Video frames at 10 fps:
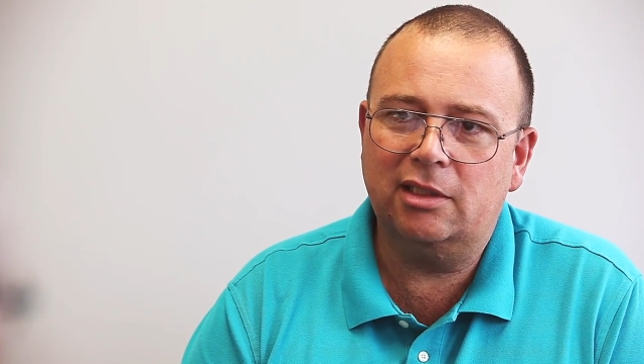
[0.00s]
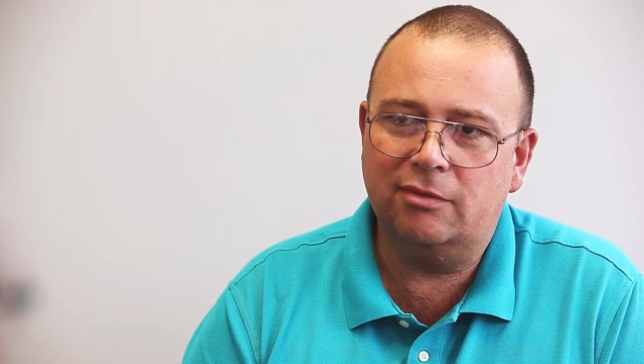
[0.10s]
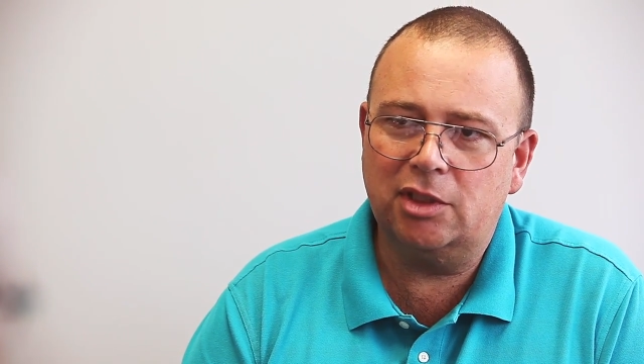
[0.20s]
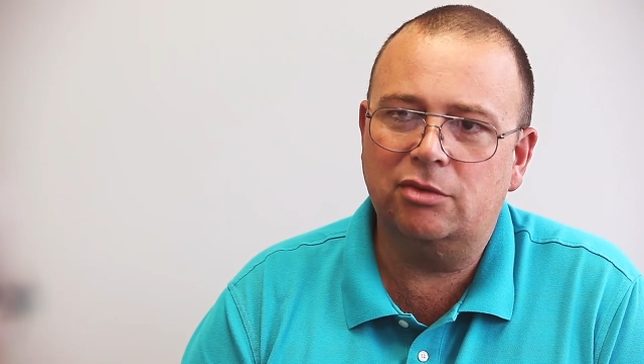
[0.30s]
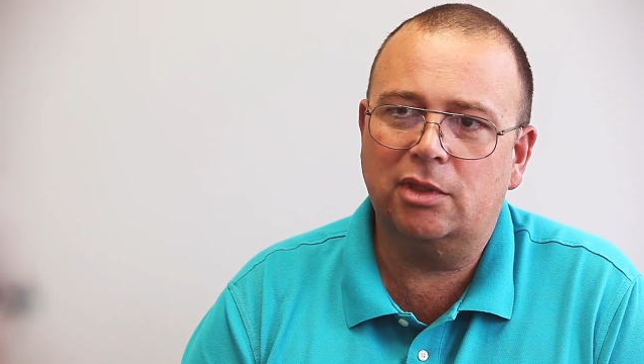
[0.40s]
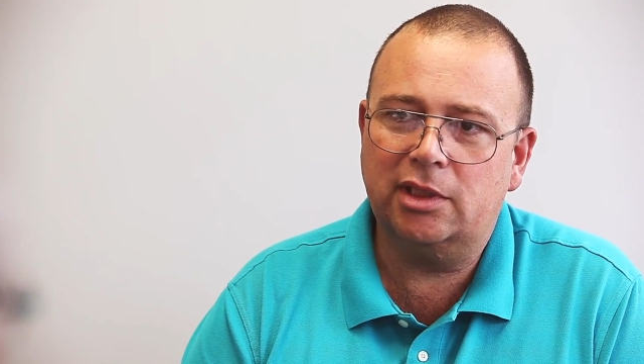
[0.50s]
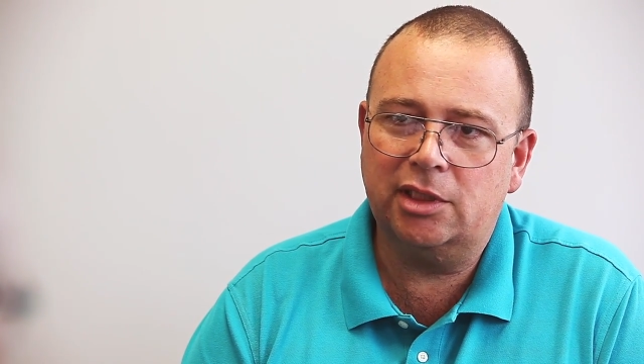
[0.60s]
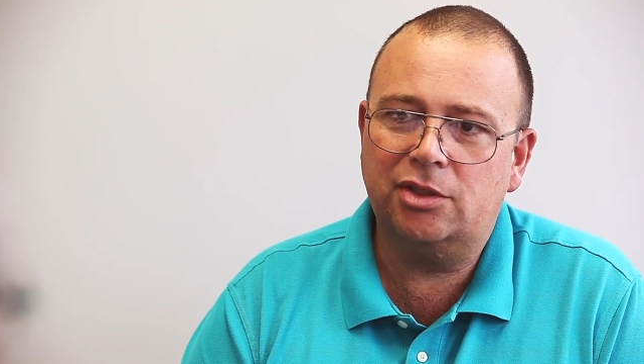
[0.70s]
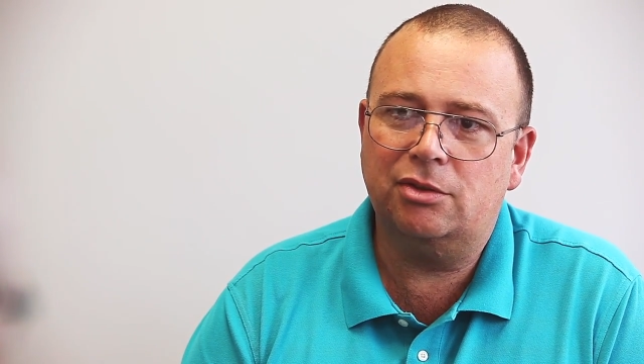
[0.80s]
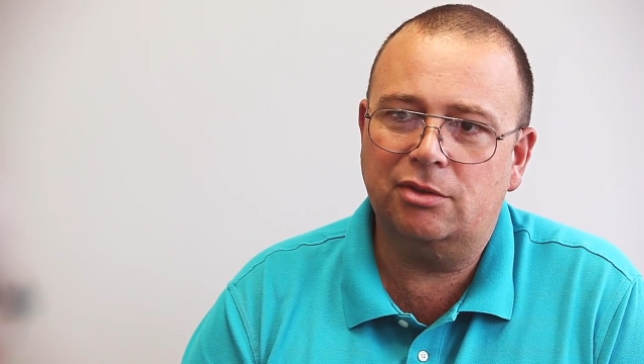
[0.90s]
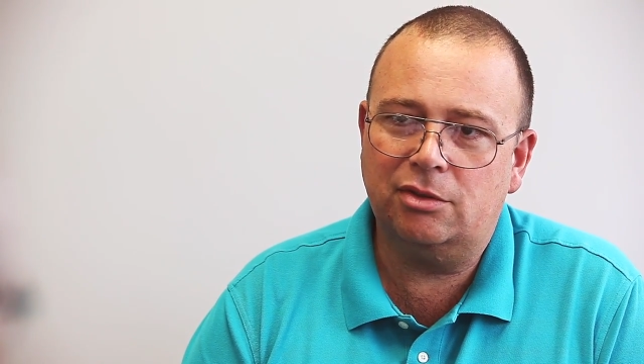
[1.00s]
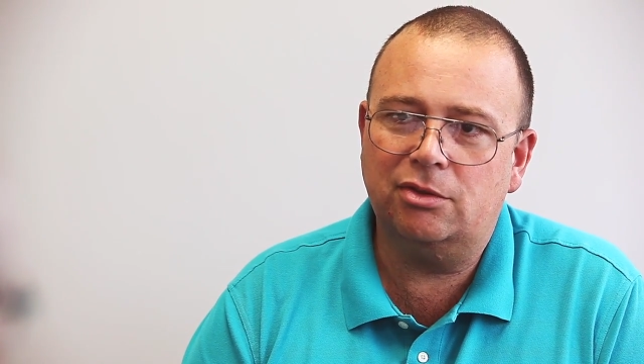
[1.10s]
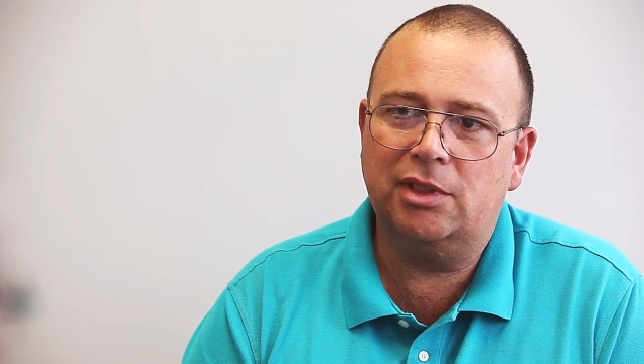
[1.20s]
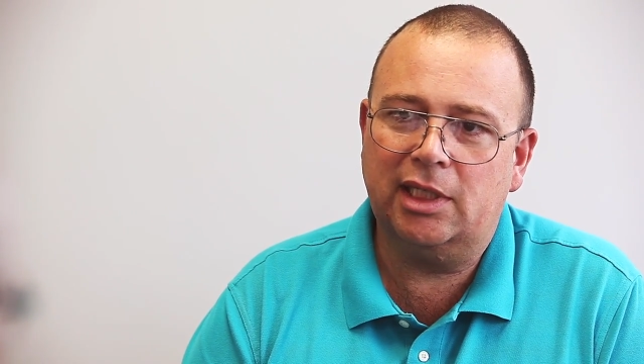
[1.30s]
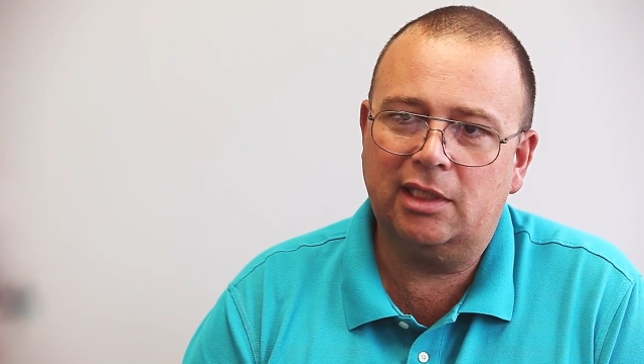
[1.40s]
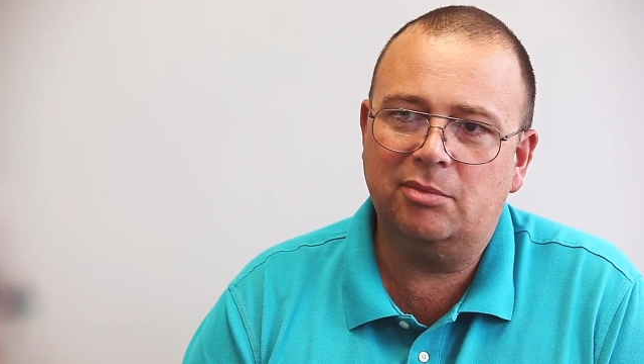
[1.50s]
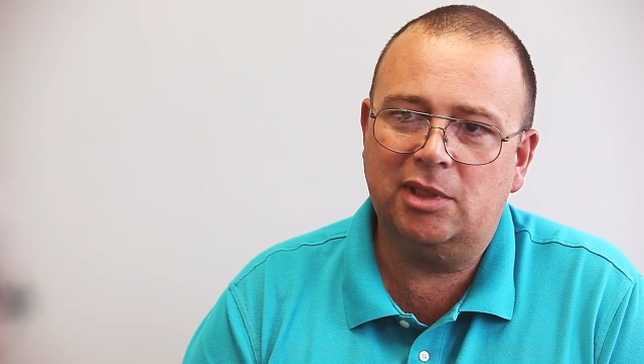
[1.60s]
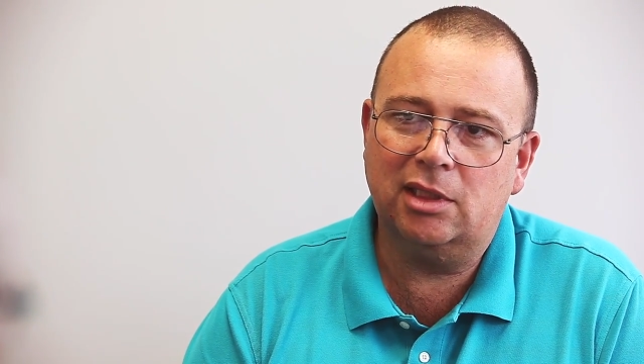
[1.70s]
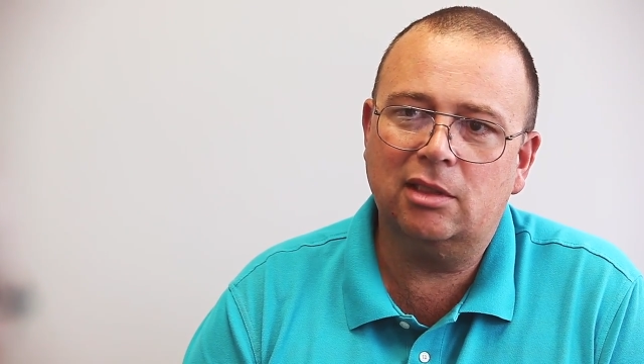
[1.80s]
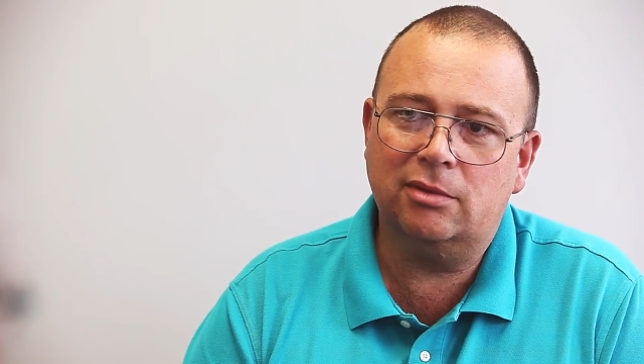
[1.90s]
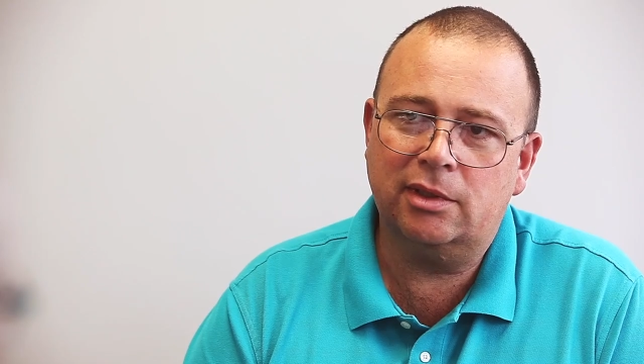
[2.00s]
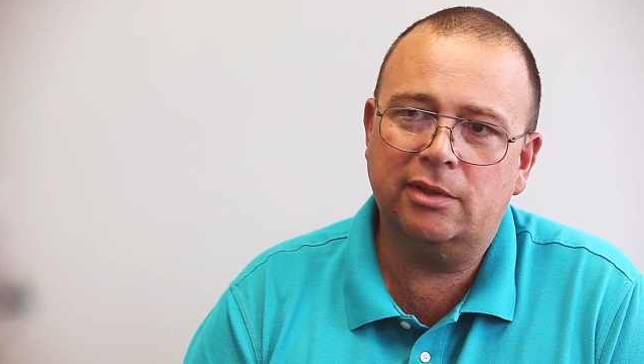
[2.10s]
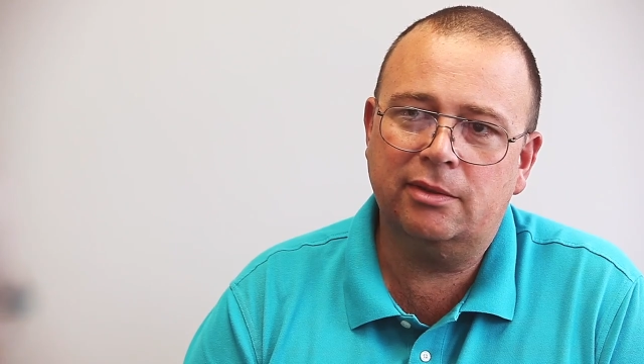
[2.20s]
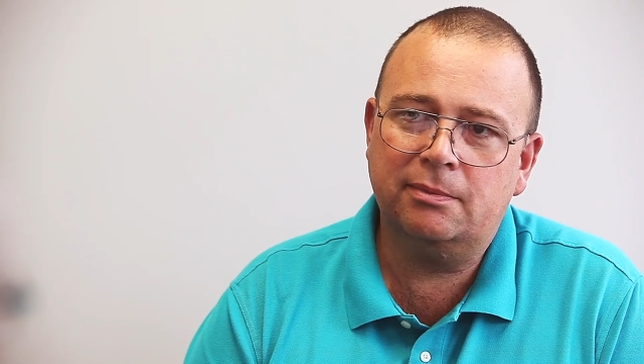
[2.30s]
individual issues too that can be dealt with.